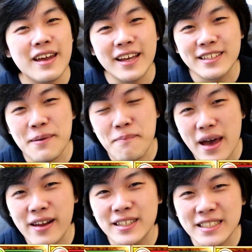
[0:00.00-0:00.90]
is a
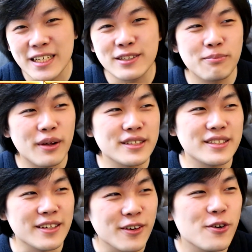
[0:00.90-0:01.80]
better
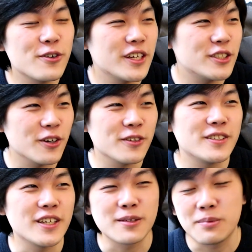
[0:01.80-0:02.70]
6+ than Holy Jones
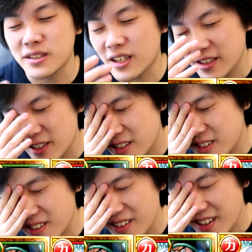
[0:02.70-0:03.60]

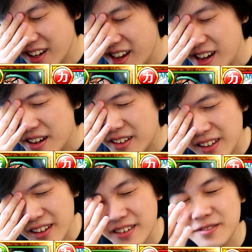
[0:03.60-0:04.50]
6+,
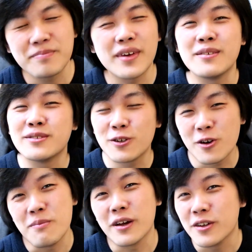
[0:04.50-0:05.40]
I'm
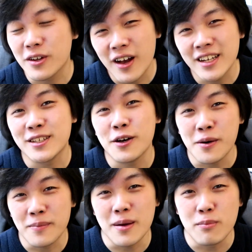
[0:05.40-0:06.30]
sorry, but you guys
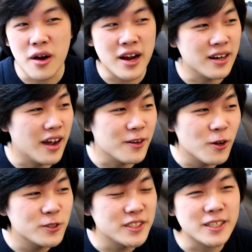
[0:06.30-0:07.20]
hurt my brain. I
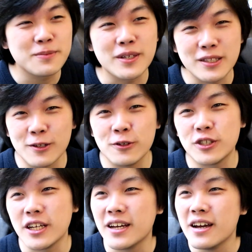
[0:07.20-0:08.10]
know 6+
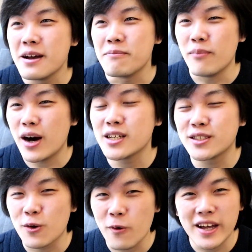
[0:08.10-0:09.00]
Lucci
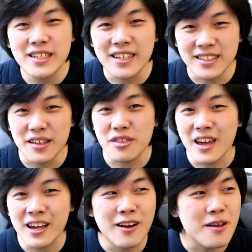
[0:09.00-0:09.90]
master race is a
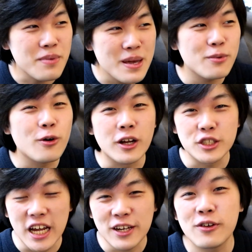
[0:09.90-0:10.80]
thing, like people are
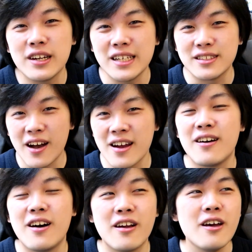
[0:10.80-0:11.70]
genuinely
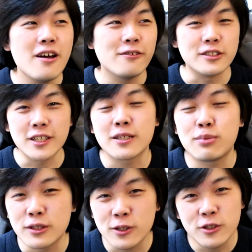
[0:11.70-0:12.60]
diehard for 6+
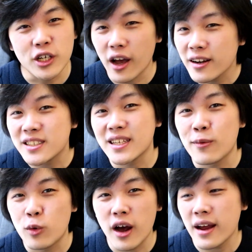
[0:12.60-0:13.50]
Lucci. I
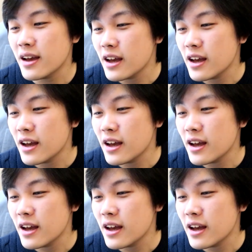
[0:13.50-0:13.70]
understand why.